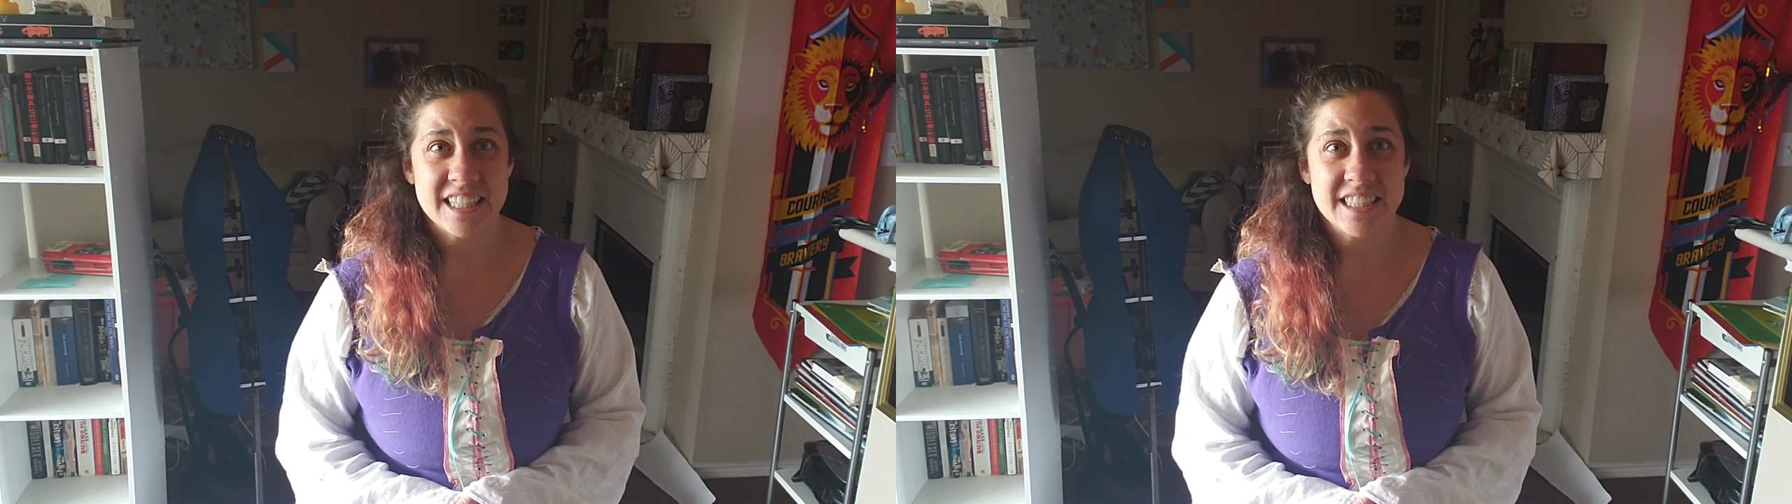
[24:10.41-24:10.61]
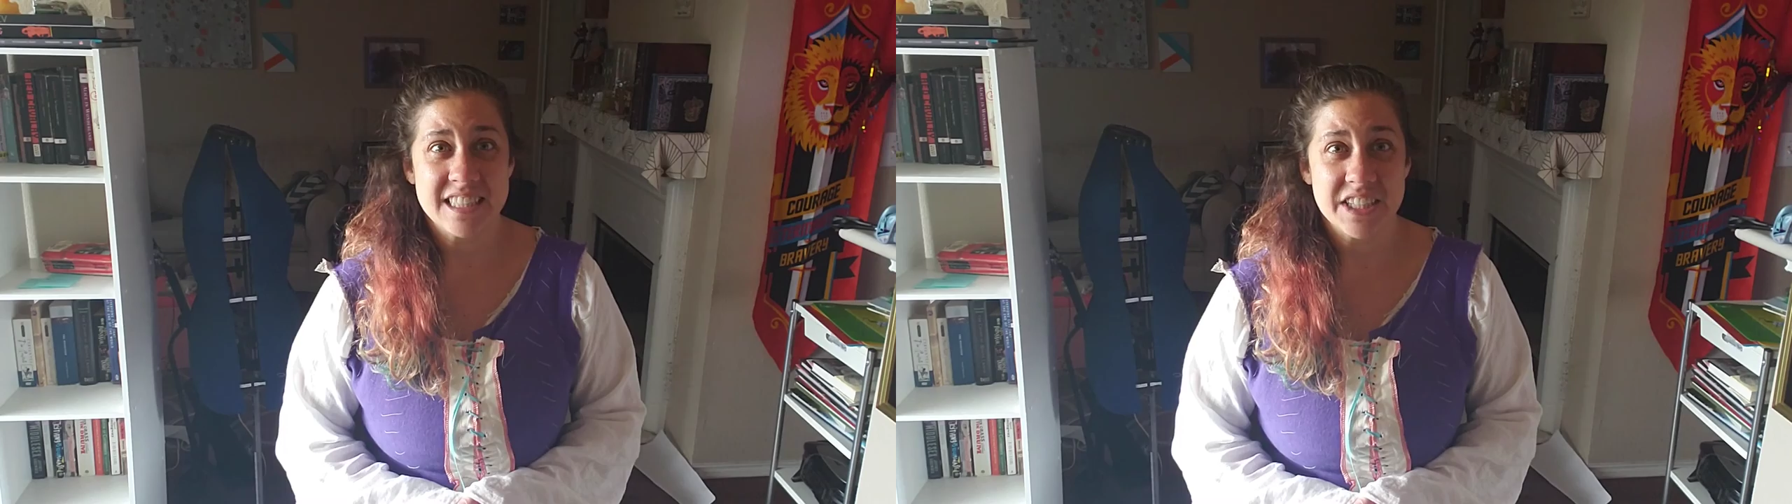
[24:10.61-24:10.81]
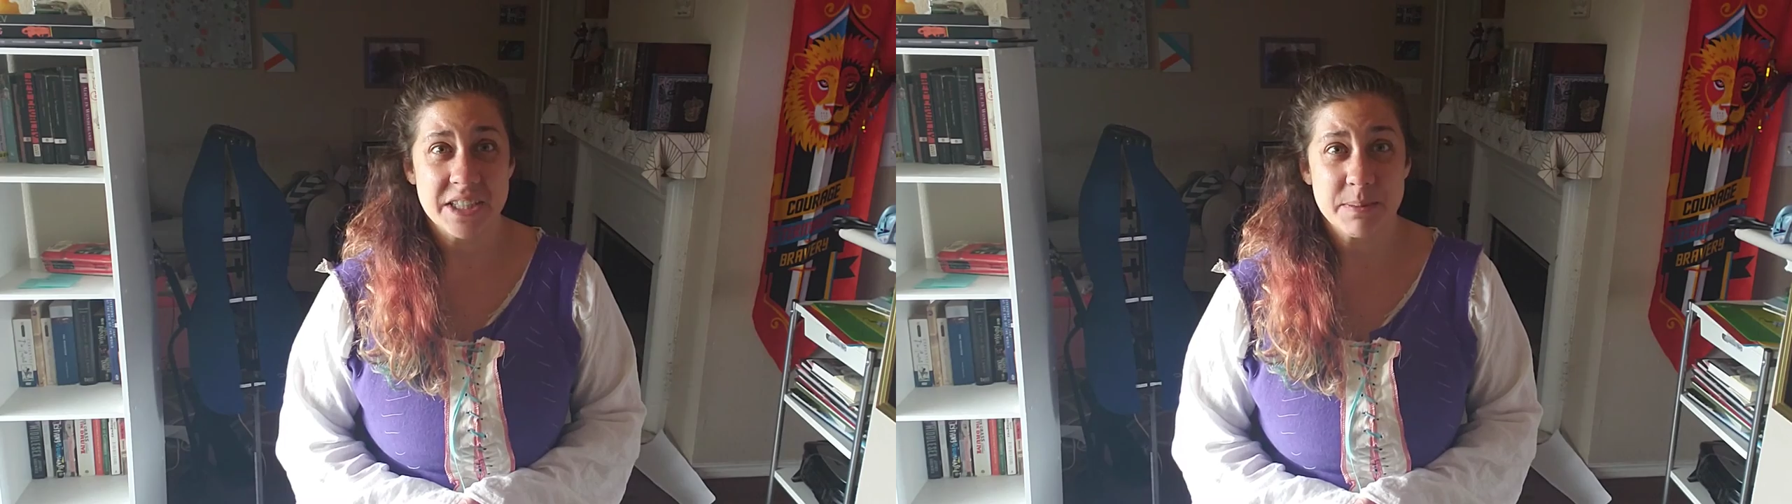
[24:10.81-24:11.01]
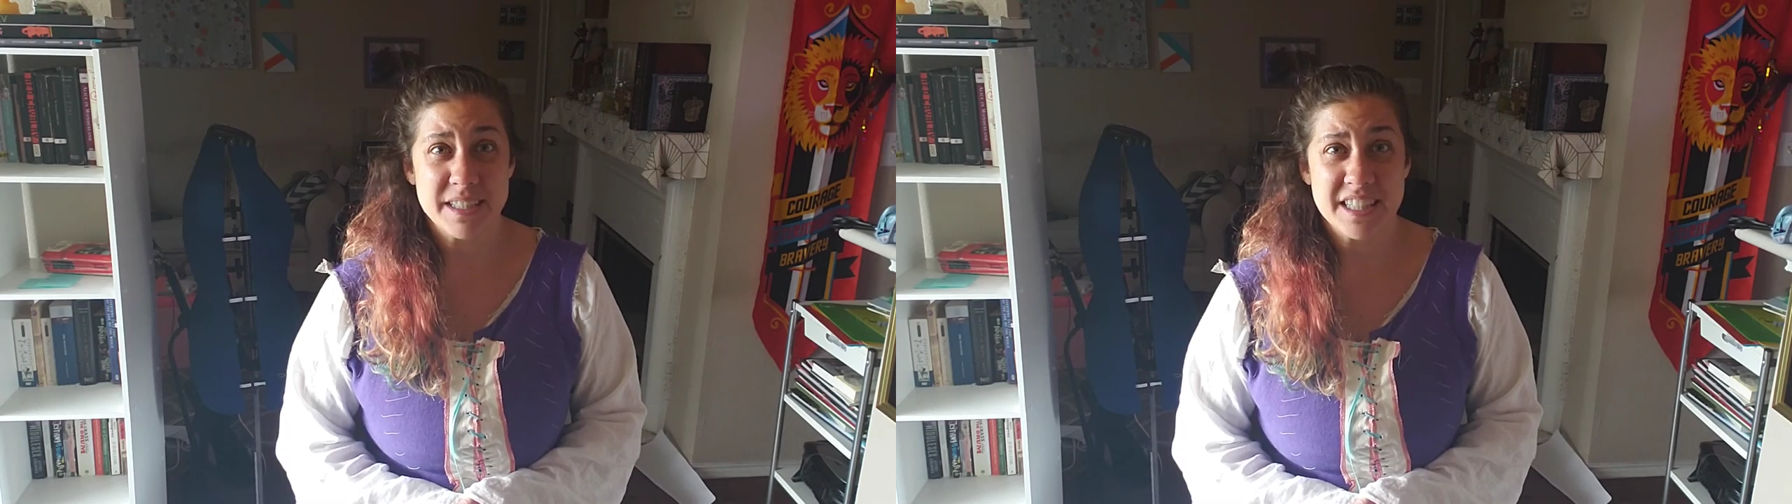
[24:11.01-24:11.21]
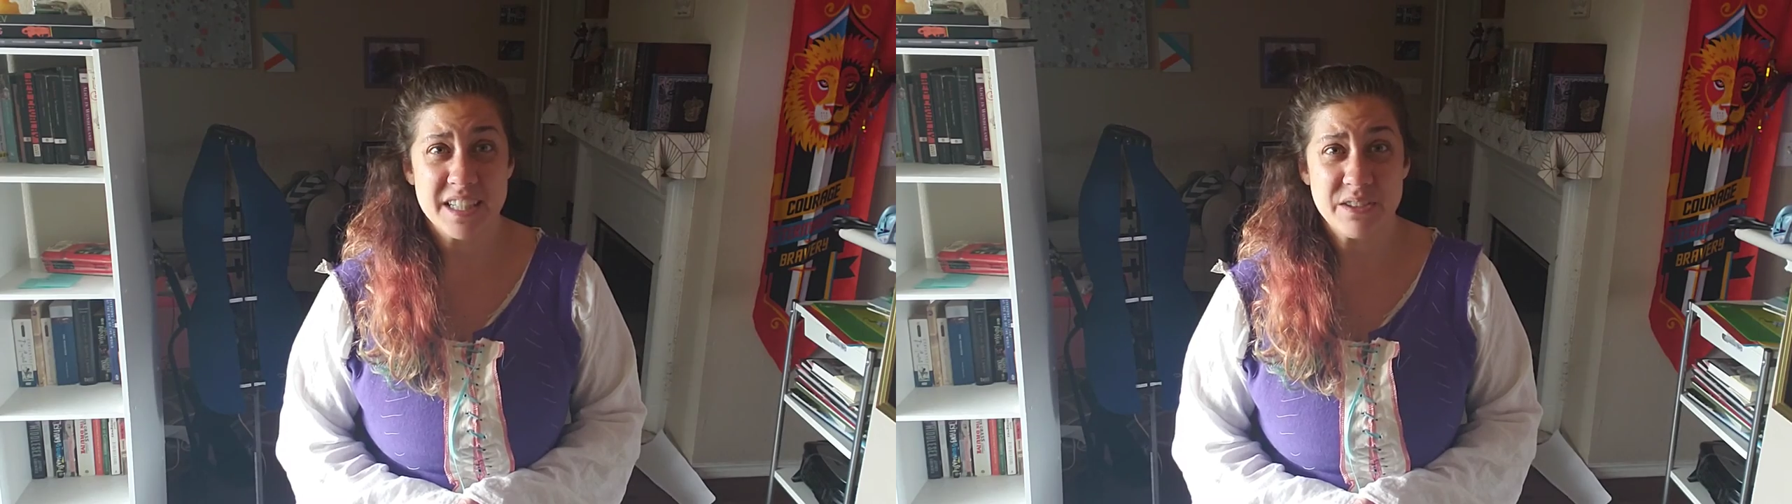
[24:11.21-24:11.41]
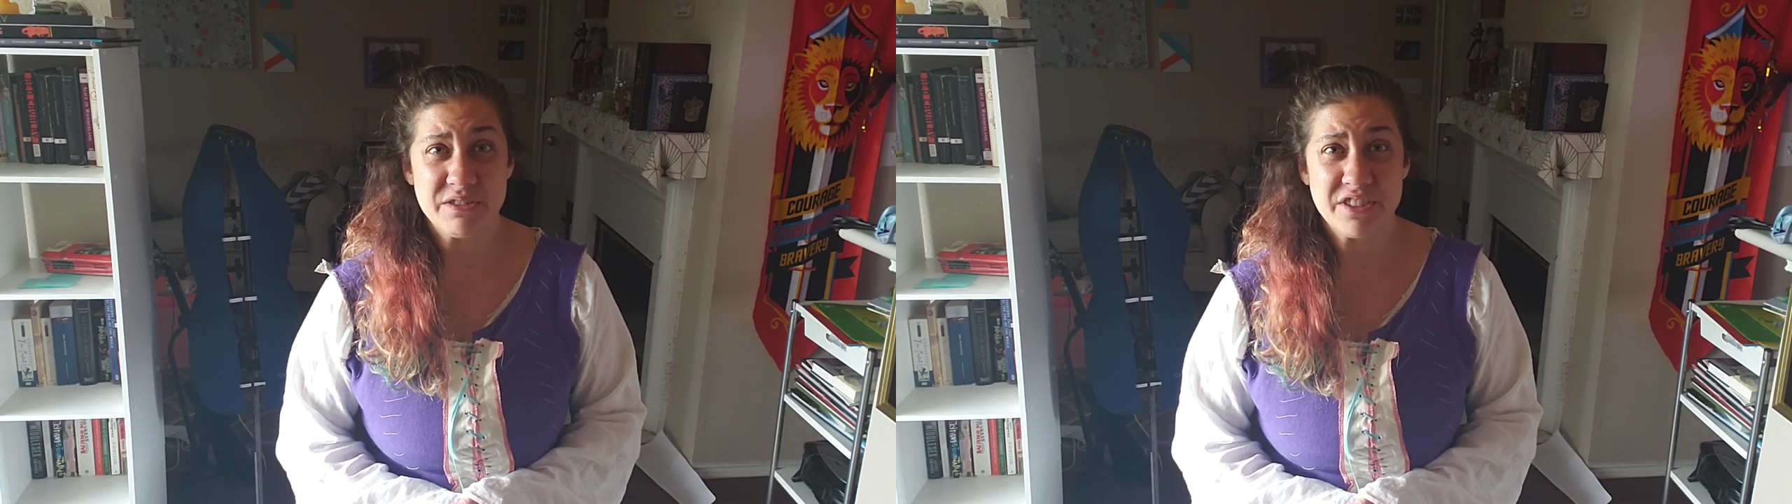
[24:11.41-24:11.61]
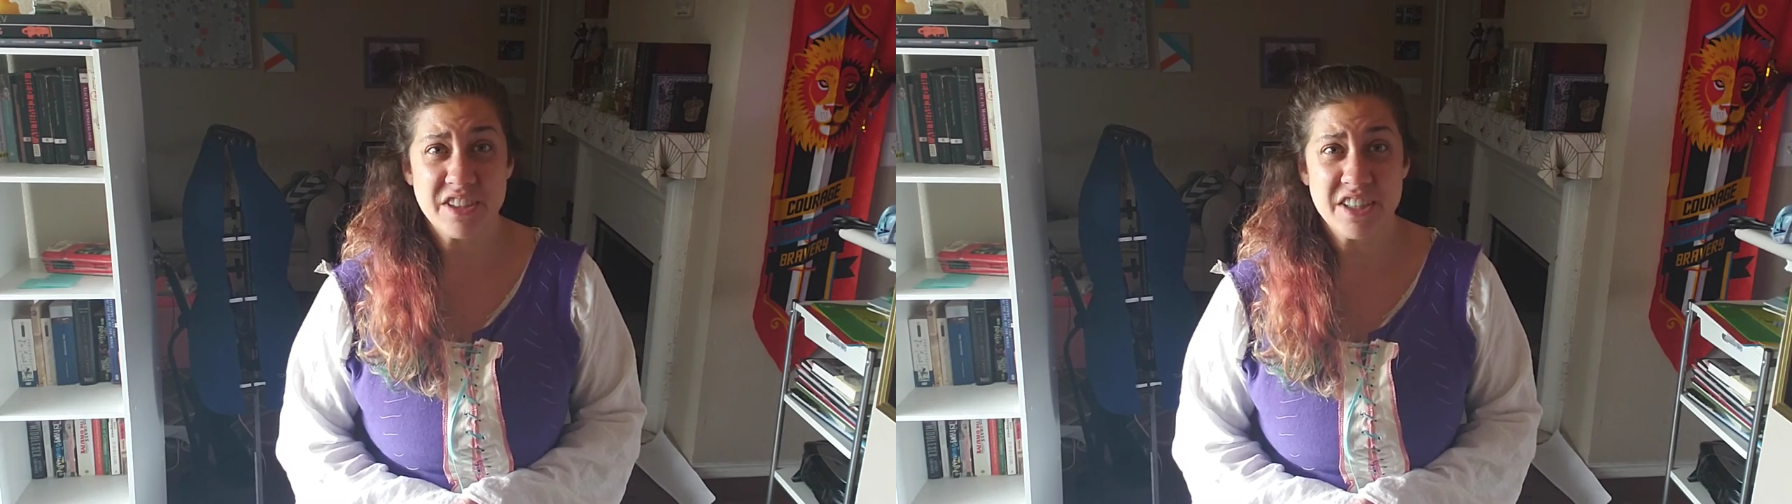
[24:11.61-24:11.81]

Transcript: I just jinx myself?